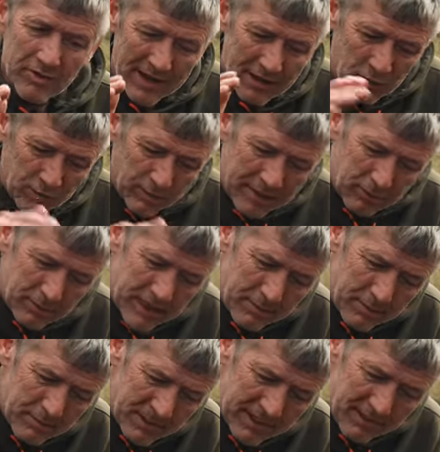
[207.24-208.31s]
they'll tip
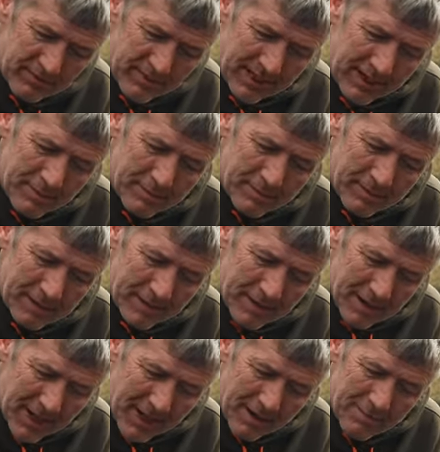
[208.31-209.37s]
themselves up,
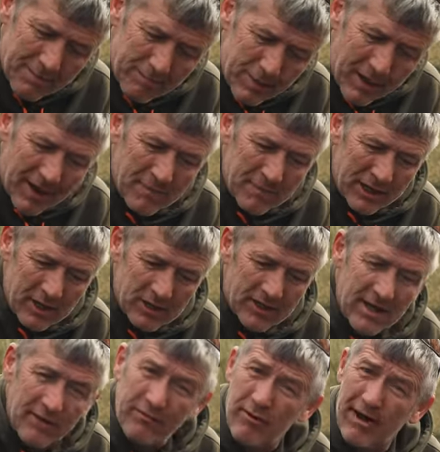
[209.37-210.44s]
but because of
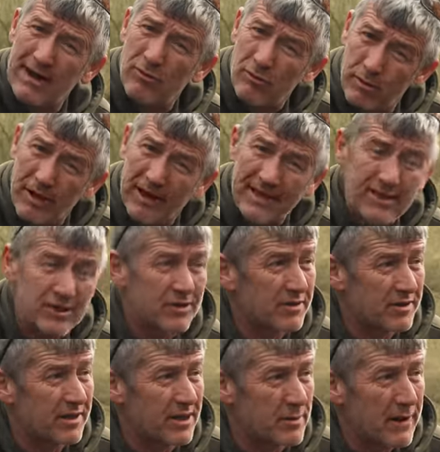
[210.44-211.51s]
their frangle plates on a
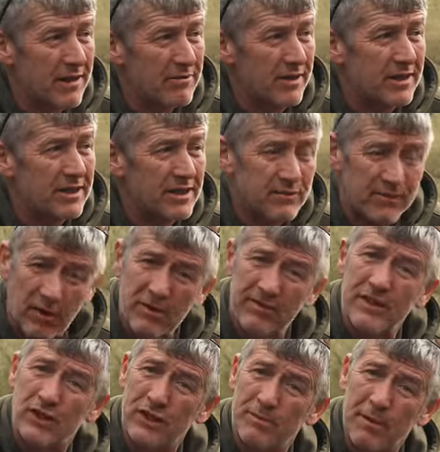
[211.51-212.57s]
30 pounder, it's 5
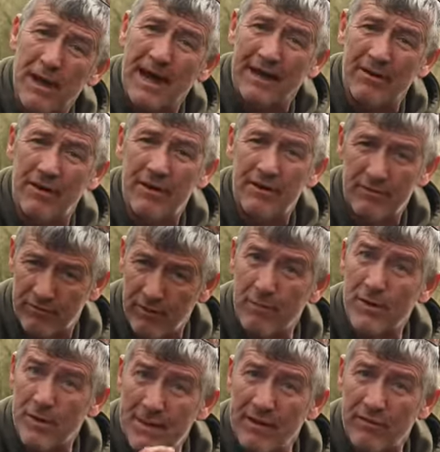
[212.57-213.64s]
inches back
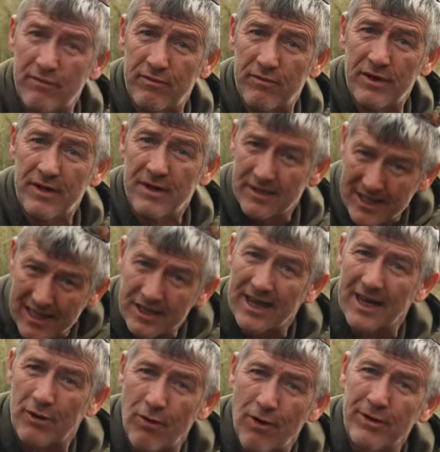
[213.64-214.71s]
from the mouth. That's
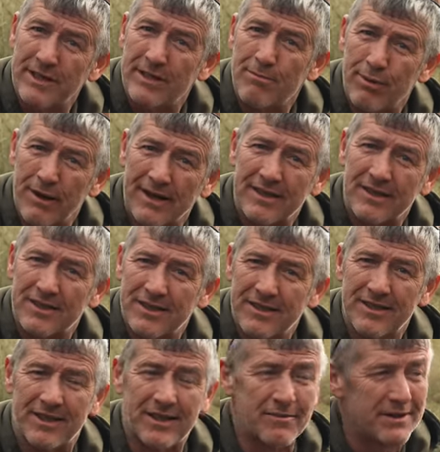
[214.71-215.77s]
their grinding plates.
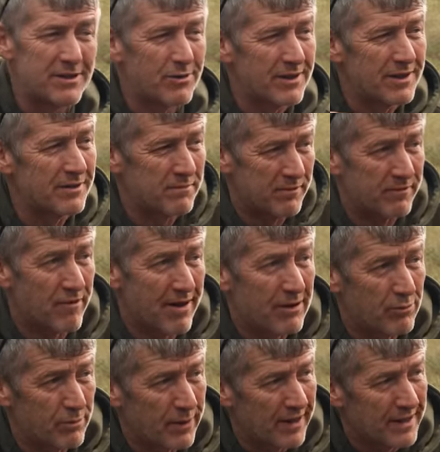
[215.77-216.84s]
You know, we call it the
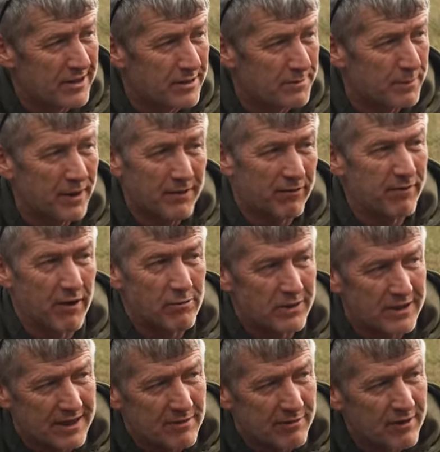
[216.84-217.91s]
frangle plates, but throat
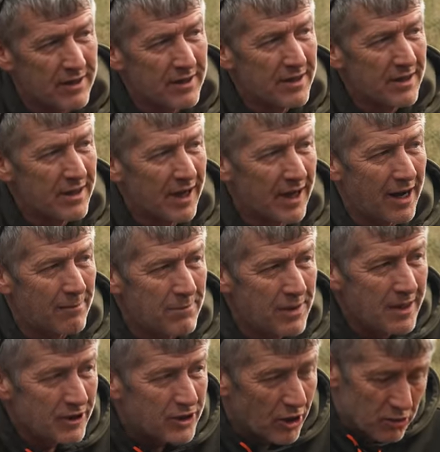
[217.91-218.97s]
teeth.
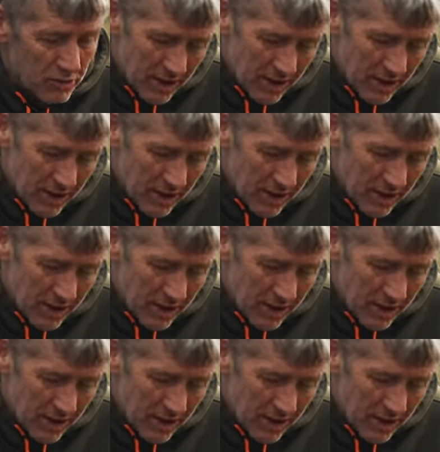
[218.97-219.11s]
So